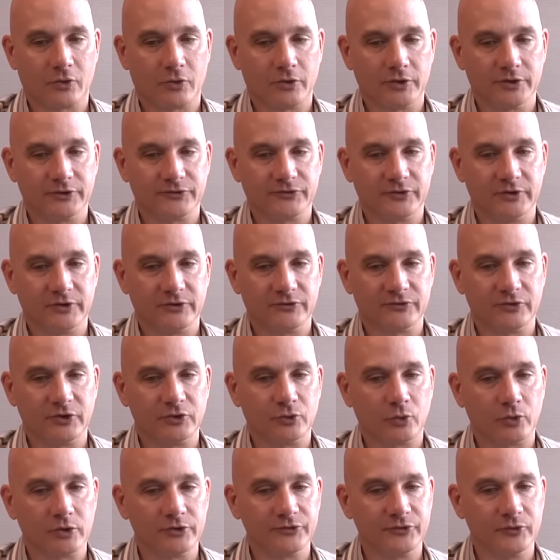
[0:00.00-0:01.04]
chorus is, the
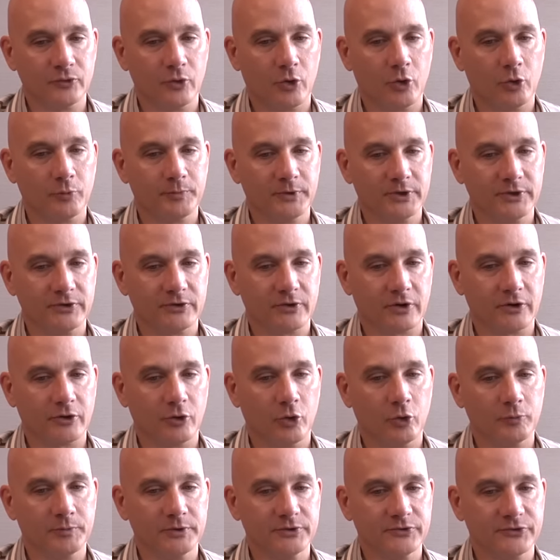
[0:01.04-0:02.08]
doors you opened
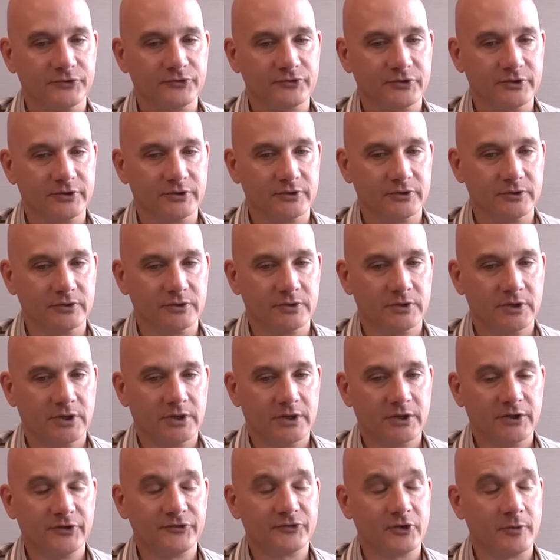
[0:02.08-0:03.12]
are open still.
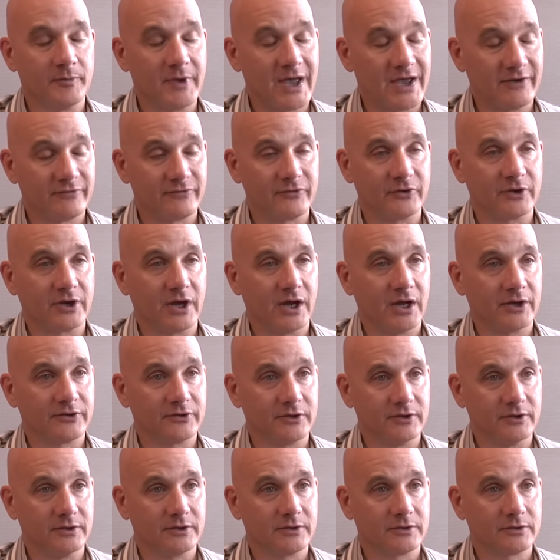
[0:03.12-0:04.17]
Some have
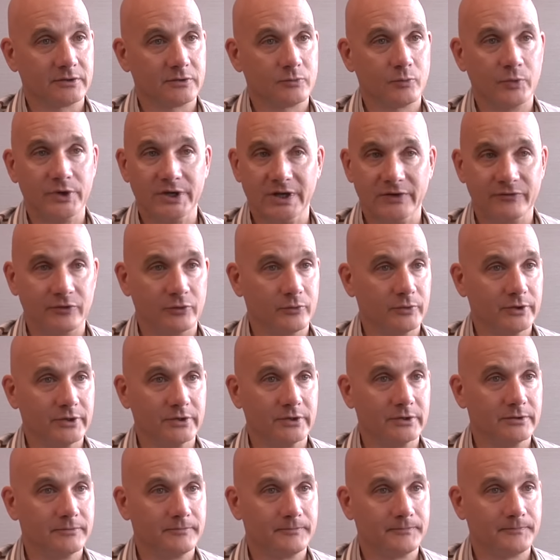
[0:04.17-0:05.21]
forgotten, we never
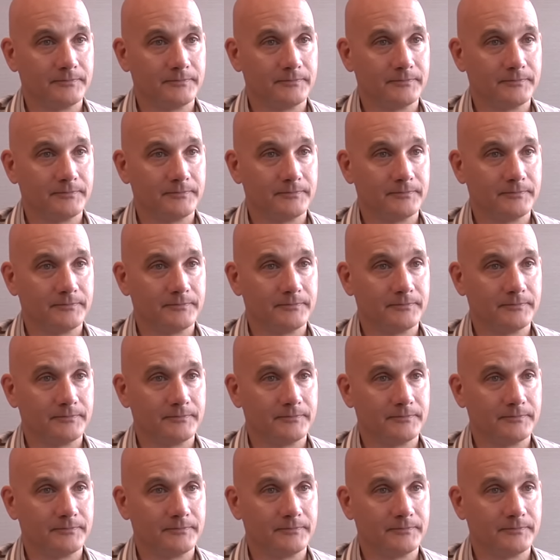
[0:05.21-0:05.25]
will.